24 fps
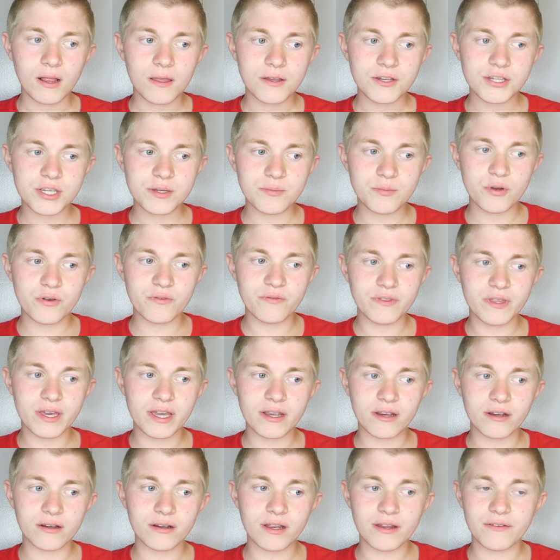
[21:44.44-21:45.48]
she moved
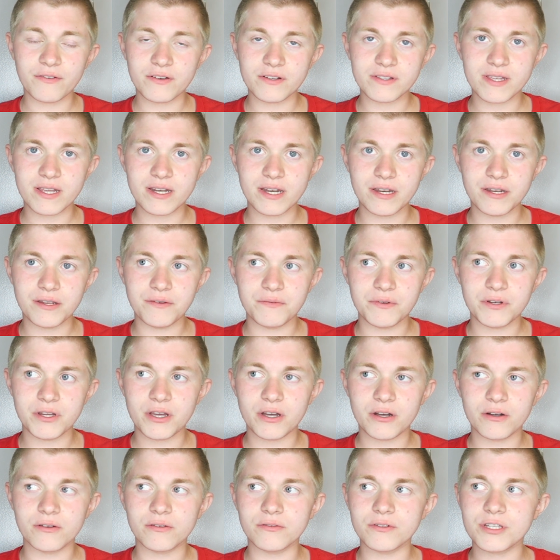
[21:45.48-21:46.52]
there. At first I didn't even
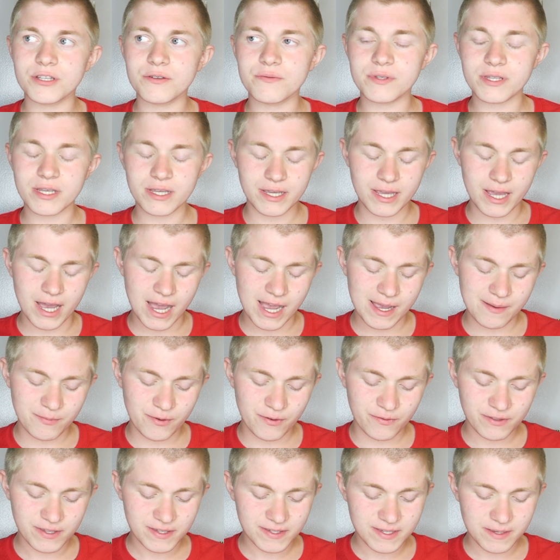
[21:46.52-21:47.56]
know. She was like, yeah, I
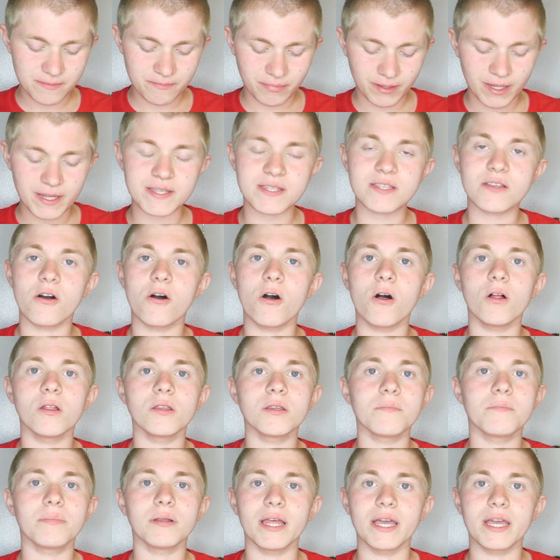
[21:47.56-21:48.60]
moved to some place
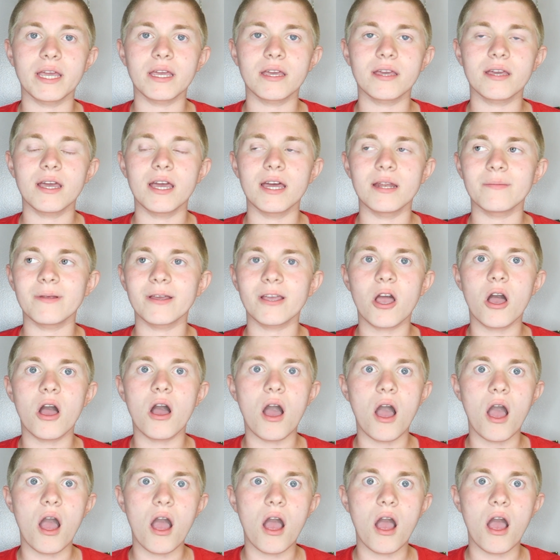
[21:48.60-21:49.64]
called blank. And I'm like,
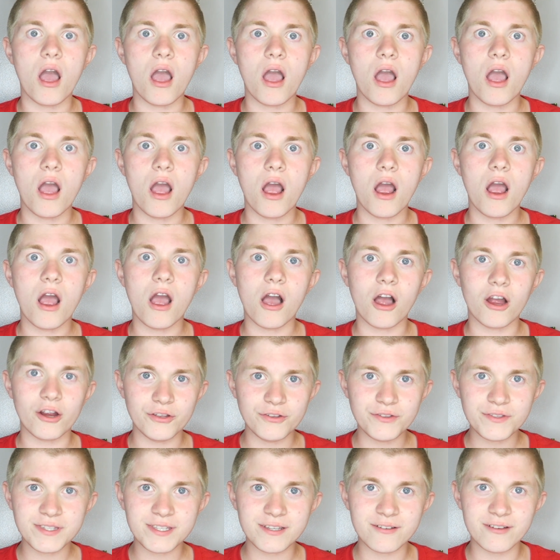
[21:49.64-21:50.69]
are
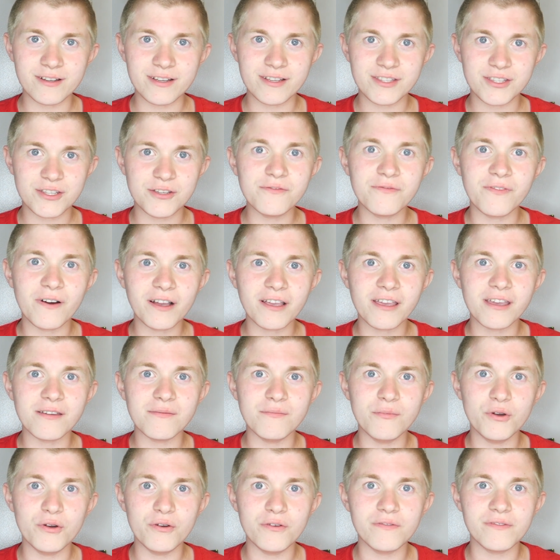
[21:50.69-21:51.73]
you serious? You
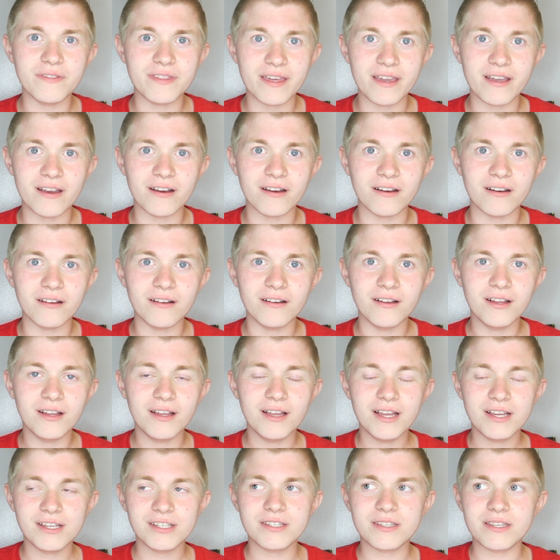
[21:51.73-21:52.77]
moved there?
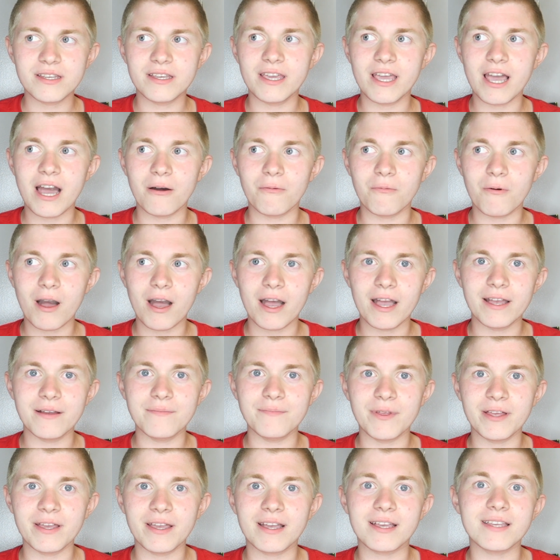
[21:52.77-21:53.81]
She's like, yeah, why? I'm
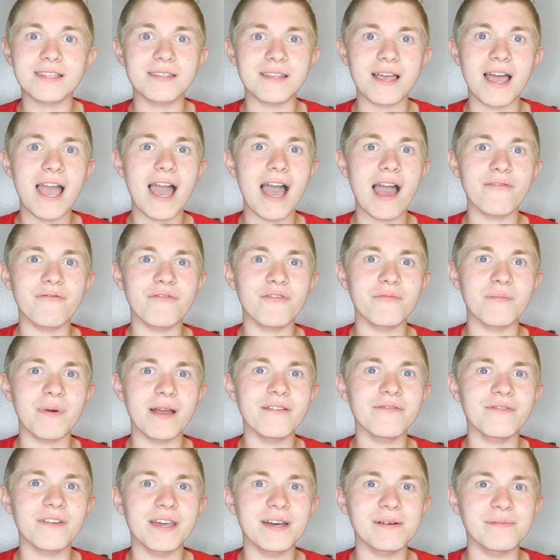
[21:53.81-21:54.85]
like, because half of my
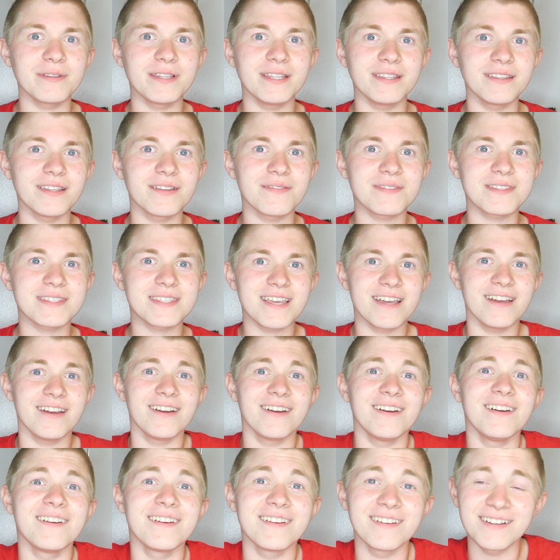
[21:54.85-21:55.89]
family lives
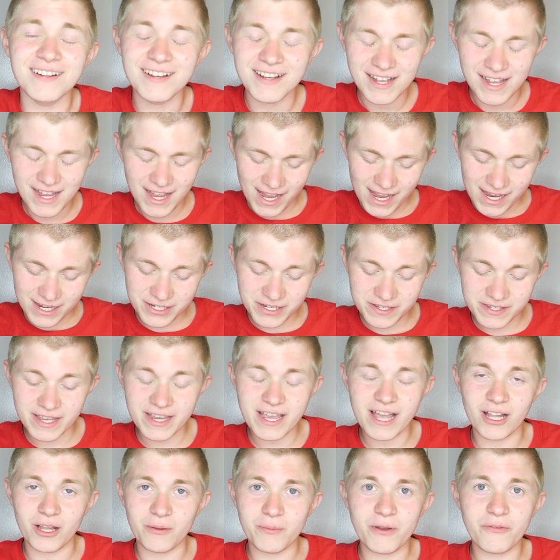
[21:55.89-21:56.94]
there. And she's like,
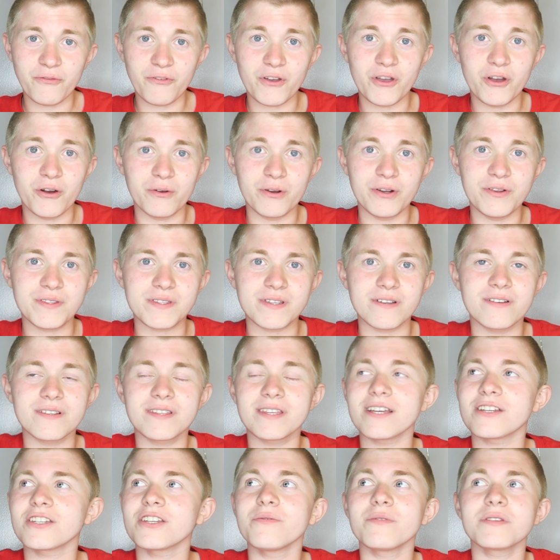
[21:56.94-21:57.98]
LMFAO, are you serious?
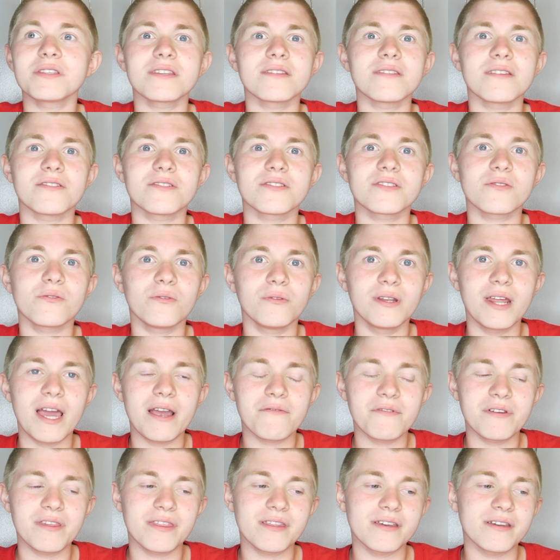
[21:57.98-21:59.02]
Yeah, she went to their school and
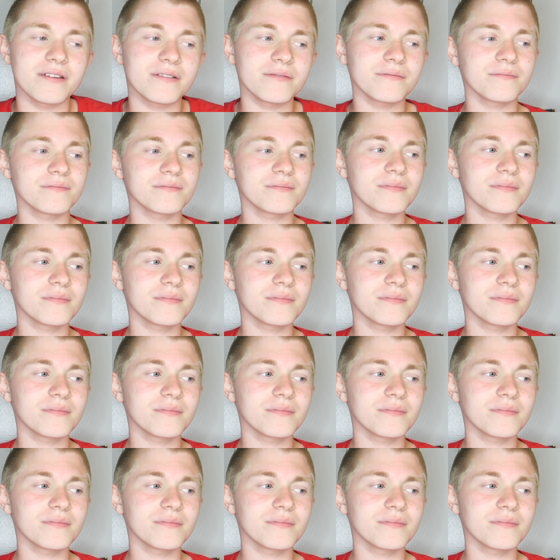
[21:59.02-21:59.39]
everything.